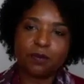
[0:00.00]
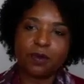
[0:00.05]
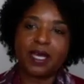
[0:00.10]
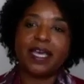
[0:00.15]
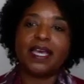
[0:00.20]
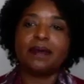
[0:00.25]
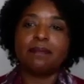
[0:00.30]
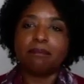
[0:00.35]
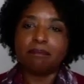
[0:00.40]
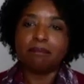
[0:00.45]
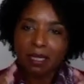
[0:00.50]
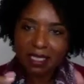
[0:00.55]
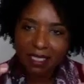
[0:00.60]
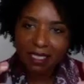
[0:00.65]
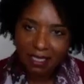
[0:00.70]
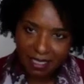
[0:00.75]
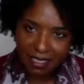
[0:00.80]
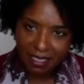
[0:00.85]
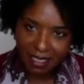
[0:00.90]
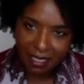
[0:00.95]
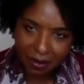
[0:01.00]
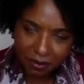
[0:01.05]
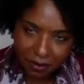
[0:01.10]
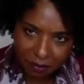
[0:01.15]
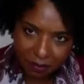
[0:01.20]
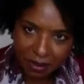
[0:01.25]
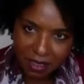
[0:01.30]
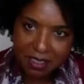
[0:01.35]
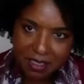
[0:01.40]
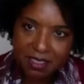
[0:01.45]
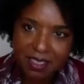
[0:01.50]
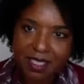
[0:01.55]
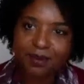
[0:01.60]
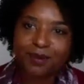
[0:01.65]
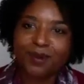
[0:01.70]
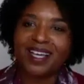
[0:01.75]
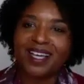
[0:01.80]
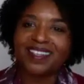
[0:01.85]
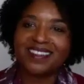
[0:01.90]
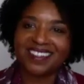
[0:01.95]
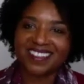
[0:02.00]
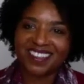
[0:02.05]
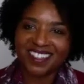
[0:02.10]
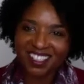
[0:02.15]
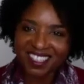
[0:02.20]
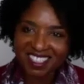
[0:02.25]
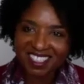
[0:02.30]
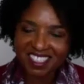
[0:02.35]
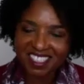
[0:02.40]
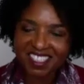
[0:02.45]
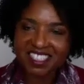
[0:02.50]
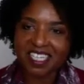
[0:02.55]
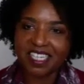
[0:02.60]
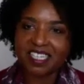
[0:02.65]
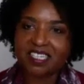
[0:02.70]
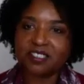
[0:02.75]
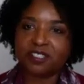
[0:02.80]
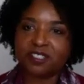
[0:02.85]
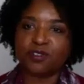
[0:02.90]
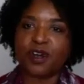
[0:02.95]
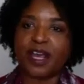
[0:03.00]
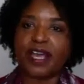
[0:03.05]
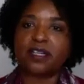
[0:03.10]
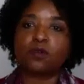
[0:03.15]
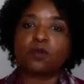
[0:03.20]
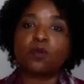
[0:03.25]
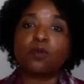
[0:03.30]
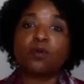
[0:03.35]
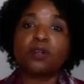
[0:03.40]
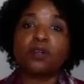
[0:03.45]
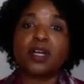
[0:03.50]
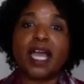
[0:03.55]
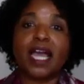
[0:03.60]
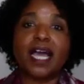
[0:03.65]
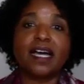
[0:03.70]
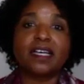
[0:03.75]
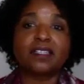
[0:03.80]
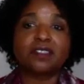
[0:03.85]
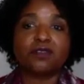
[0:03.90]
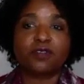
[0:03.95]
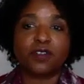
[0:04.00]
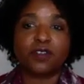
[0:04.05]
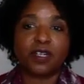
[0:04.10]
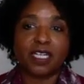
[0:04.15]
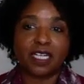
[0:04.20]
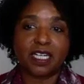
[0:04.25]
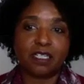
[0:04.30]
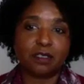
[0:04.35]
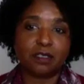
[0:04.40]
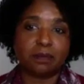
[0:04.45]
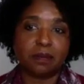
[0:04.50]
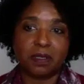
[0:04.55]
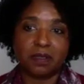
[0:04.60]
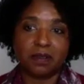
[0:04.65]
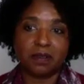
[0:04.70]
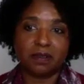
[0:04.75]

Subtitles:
way, but an accountability way that they're going to stay on track or ask for help.